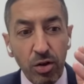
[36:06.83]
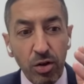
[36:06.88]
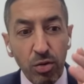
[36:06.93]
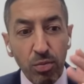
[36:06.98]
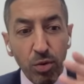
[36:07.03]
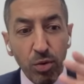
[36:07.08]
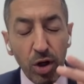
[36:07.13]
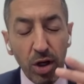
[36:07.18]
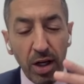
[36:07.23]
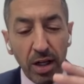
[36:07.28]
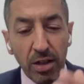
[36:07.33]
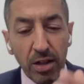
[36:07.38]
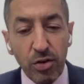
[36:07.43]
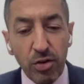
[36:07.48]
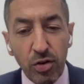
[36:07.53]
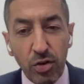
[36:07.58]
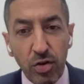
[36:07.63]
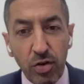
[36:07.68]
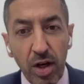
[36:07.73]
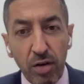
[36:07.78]
You're more
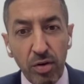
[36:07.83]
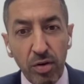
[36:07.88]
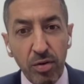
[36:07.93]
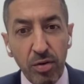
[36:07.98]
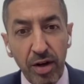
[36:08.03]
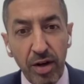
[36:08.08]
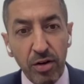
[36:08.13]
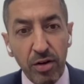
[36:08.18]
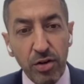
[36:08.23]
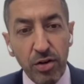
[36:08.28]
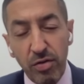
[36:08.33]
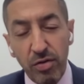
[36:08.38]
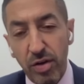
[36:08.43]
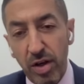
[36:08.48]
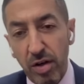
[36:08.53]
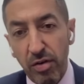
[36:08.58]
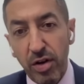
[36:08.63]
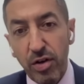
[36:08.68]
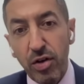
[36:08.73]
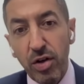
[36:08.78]
likely to die from the virus
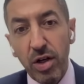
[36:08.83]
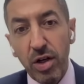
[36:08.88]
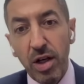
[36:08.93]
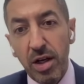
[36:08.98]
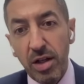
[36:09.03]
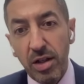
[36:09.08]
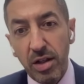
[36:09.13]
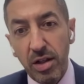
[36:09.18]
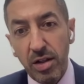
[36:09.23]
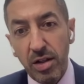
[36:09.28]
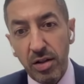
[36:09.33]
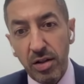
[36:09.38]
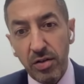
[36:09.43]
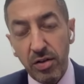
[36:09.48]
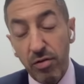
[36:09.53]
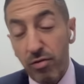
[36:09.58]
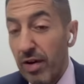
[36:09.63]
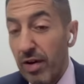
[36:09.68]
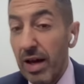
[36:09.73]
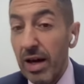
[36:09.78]
if you have underlying
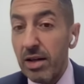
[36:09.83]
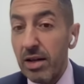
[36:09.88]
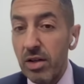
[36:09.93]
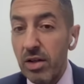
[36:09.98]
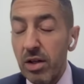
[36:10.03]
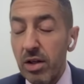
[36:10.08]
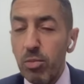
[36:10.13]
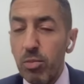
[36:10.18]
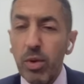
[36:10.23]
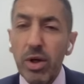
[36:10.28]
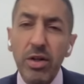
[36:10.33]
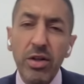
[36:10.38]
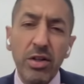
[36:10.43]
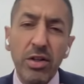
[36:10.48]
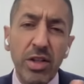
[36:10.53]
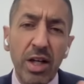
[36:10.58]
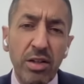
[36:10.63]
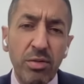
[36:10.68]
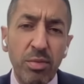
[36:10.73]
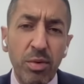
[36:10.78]
illness. In fact, one of
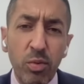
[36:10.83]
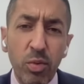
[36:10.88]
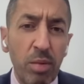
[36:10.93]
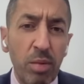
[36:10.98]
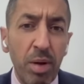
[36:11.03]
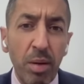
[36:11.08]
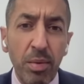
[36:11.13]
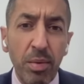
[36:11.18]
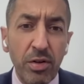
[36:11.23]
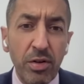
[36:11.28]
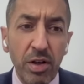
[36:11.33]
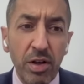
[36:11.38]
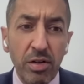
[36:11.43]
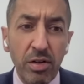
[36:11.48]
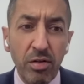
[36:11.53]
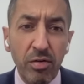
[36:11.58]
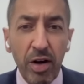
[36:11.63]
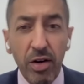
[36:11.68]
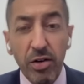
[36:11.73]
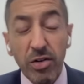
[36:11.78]
the things that has been well
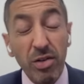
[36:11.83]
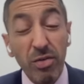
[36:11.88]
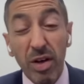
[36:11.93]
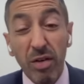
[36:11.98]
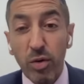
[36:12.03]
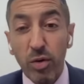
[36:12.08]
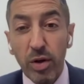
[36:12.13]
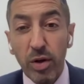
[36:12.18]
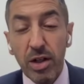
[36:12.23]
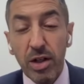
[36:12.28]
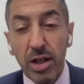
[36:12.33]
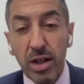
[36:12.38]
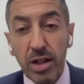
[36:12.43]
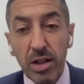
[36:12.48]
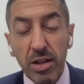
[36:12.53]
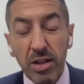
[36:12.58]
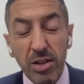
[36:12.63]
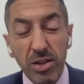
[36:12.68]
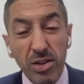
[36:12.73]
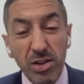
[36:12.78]
publicized in the virus, if you have no
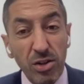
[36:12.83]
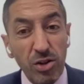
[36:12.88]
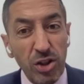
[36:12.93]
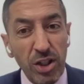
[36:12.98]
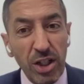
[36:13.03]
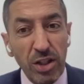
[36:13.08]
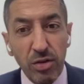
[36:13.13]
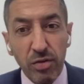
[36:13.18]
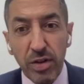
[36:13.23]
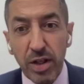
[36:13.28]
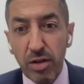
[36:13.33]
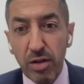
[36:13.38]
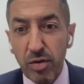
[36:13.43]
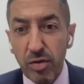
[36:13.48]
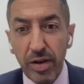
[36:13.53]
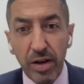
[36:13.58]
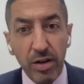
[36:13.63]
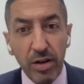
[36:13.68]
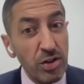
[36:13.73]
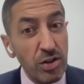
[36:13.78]
underlying illness, your chance of dying
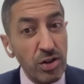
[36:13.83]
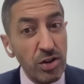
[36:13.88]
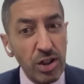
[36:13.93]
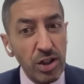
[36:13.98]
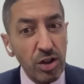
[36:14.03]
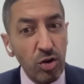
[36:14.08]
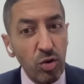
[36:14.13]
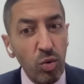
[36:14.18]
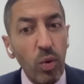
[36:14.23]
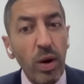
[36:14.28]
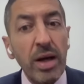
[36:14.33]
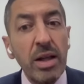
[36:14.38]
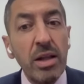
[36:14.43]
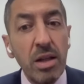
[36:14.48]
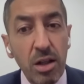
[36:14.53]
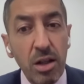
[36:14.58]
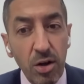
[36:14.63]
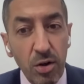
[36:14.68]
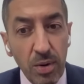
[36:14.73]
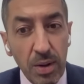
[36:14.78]
from the virus is actually
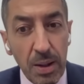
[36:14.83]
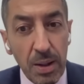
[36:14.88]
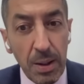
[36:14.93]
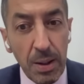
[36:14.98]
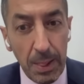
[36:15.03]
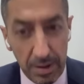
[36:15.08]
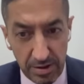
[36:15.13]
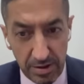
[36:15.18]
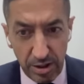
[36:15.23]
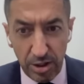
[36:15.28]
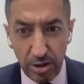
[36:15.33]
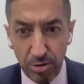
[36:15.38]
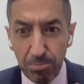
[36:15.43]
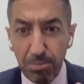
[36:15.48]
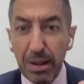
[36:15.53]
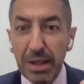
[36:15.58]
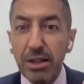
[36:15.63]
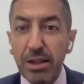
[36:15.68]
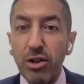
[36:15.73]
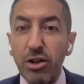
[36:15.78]
quite low. It's
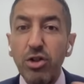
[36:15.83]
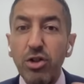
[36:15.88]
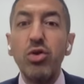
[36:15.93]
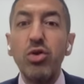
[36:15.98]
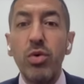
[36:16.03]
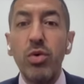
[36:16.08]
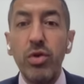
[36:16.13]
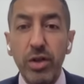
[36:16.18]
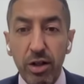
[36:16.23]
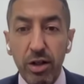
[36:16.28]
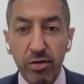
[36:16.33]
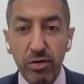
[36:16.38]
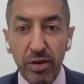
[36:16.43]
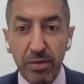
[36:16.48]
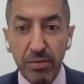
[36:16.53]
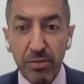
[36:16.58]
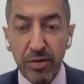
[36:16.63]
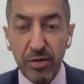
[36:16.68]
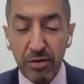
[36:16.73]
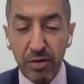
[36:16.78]
actually quite unusual to die
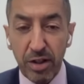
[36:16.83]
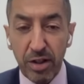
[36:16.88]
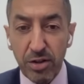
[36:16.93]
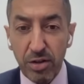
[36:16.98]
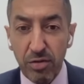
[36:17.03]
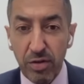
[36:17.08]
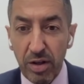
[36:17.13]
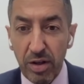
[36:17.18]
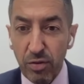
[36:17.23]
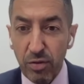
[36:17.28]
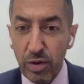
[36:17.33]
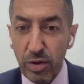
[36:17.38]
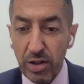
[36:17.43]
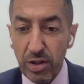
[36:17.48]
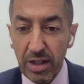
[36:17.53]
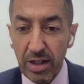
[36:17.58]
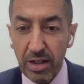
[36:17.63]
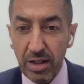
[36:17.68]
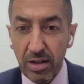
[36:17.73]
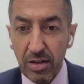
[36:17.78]
from the virus if you have no
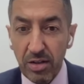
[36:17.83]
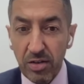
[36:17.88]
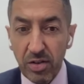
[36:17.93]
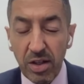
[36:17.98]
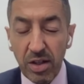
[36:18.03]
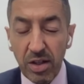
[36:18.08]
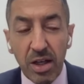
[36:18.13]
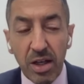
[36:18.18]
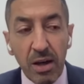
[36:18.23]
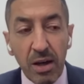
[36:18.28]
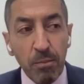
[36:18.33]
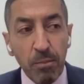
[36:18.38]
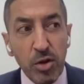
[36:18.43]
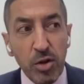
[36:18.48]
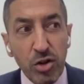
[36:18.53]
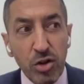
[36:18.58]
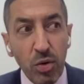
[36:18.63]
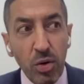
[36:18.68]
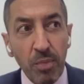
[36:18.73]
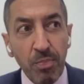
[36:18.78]
underlying illness.
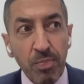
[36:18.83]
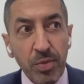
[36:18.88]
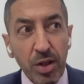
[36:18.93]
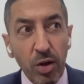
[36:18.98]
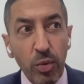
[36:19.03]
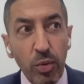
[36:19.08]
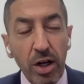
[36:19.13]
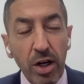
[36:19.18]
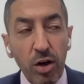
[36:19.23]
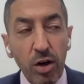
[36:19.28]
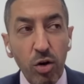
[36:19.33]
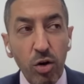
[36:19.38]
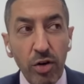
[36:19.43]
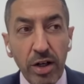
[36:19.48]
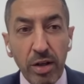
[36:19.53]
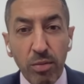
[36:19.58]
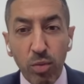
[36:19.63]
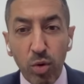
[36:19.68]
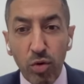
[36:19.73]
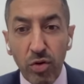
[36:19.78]
So we are
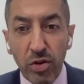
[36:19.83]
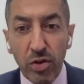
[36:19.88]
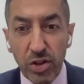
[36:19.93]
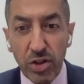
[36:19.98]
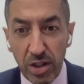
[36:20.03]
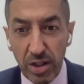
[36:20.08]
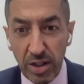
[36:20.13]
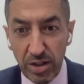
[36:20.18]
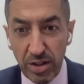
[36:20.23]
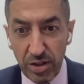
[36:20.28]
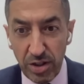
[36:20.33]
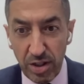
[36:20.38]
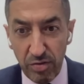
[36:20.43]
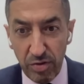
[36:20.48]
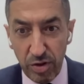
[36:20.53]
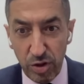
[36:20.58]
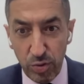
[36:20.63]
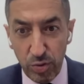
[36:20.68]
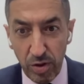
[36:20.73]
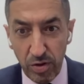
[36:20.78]
already more resilient as
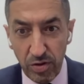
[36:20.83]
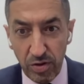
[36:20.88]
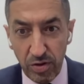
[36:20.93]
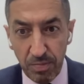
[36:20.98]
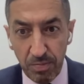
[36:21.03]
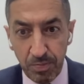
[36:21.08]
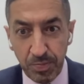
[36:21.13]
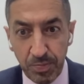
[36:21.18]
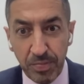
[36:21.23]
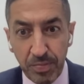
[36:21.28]
individuals.